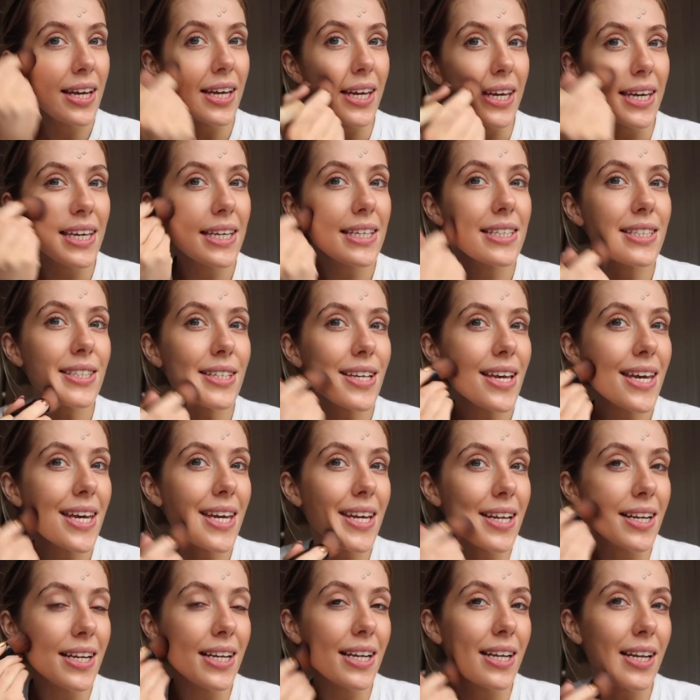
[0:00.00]
It is
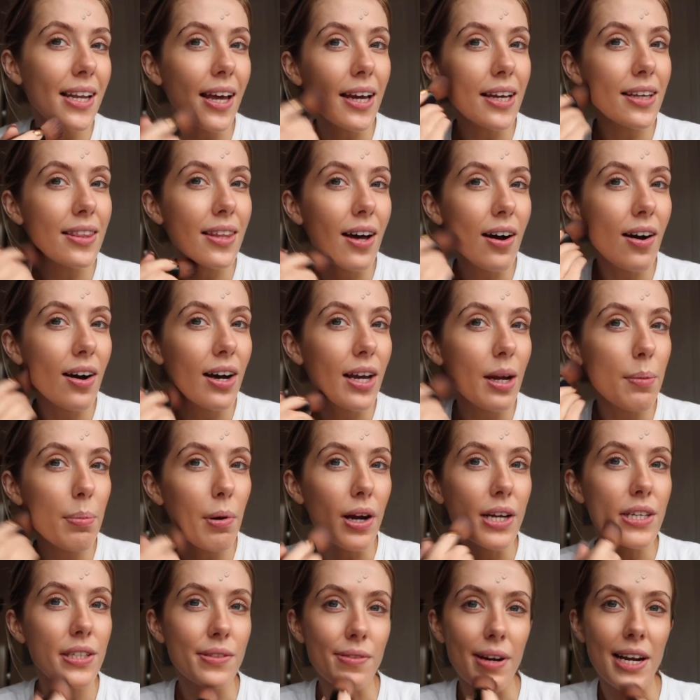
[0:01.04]
in like the higher
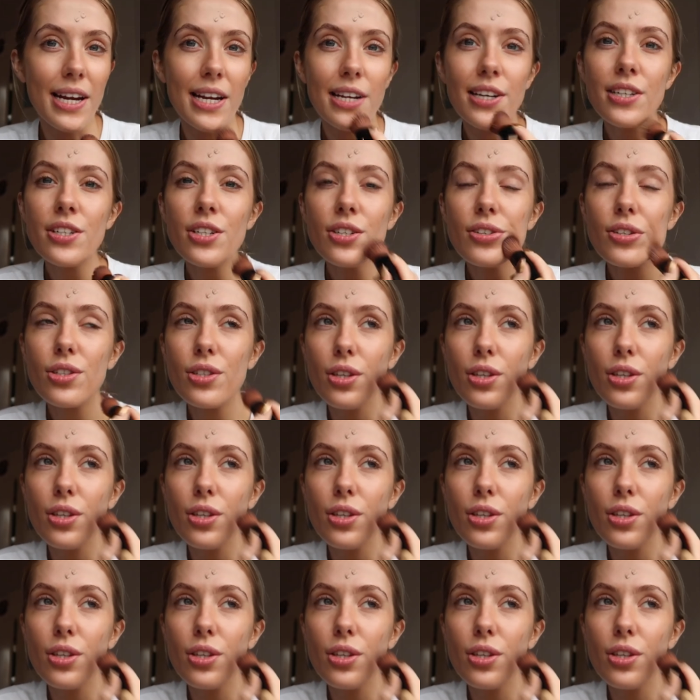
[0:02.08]
price range,